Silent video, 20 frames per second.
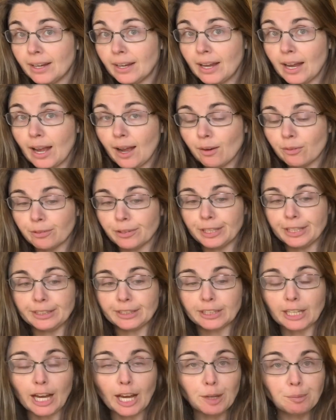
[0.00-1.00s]
every
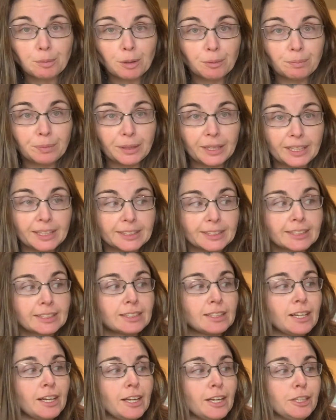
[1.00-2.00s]
type of piece.
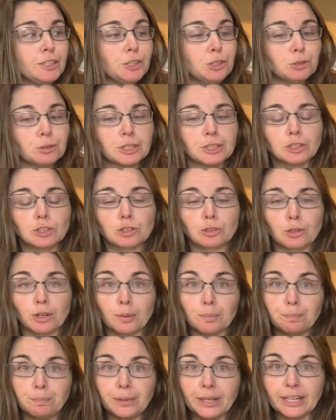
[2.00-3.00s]
You can
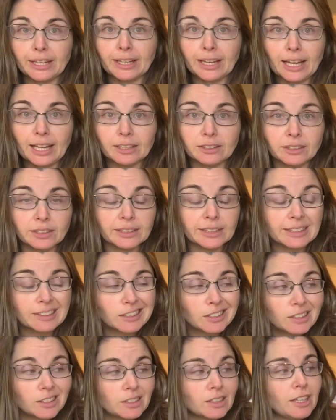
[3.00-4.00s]
sort big and
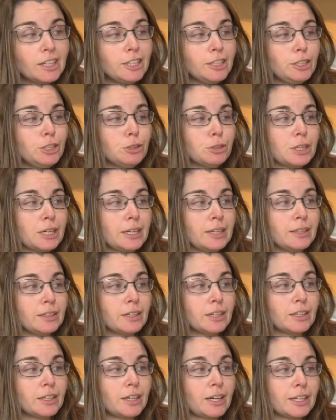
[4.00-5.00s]
little. You can
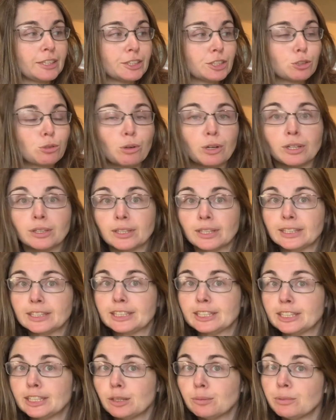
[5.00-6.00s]
sort
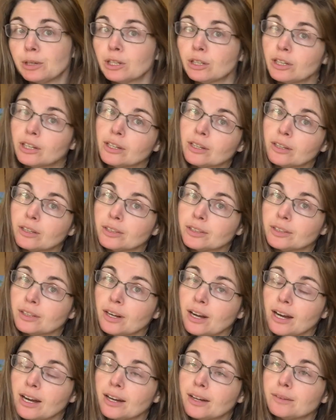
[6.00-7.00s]

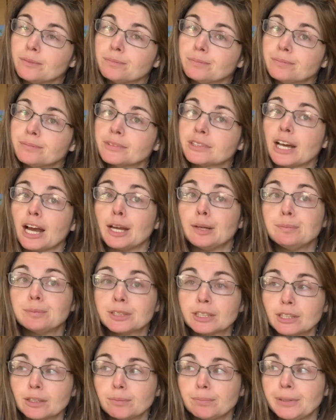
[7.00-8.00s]
similar types
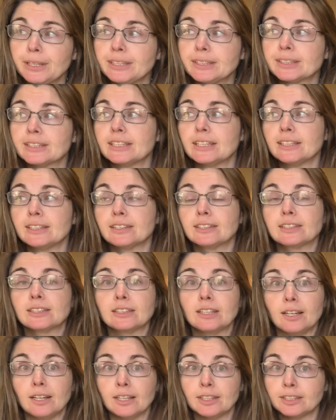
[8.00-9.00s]
of pieces,
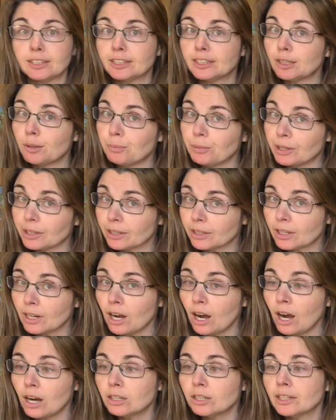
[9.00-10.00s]
similar
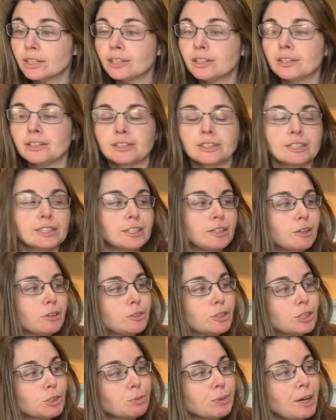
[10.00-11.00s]
colors,
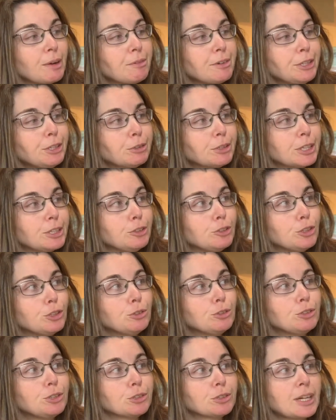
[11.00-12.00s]
just whatever you can
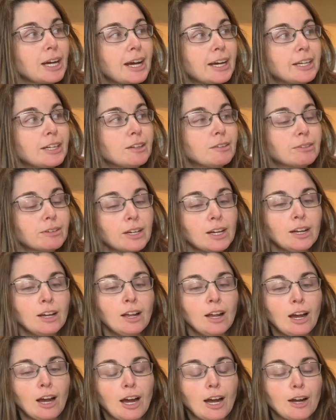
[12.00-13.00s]
do to kind
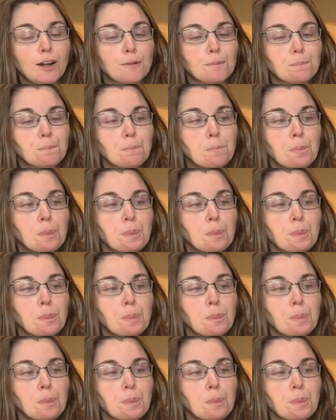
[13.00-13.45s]
of